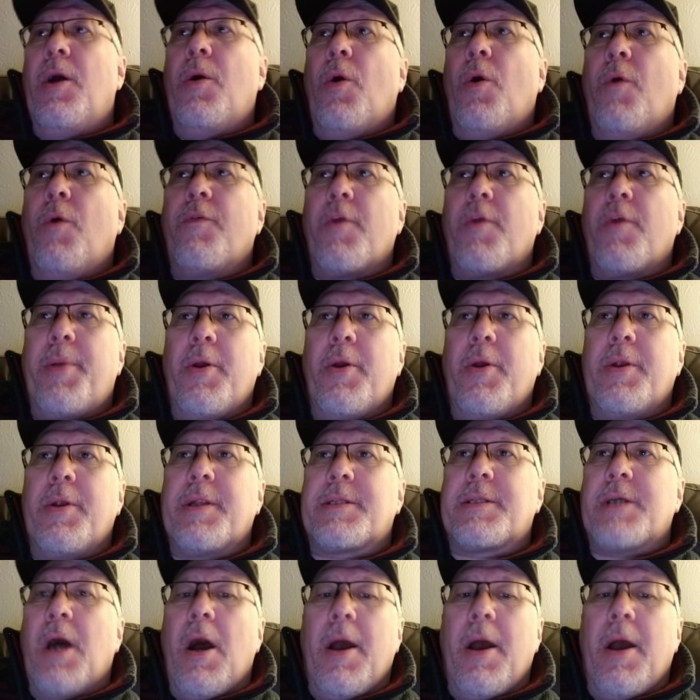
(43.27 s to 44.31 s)
over a period
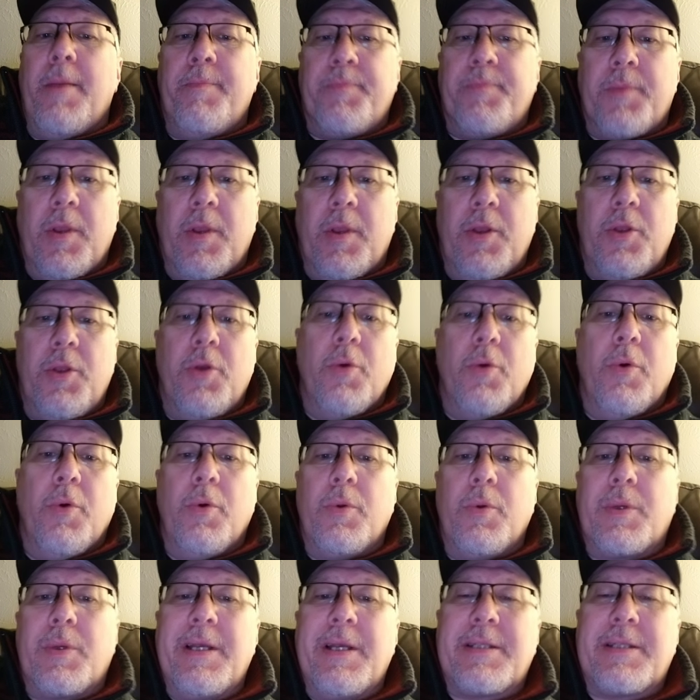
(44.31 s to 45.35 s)
of time,
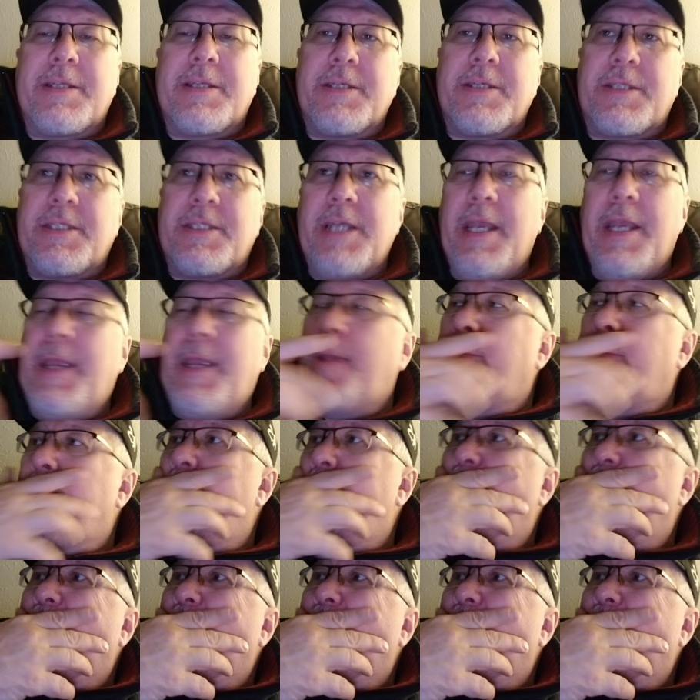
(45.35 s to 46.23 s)
you'll get to see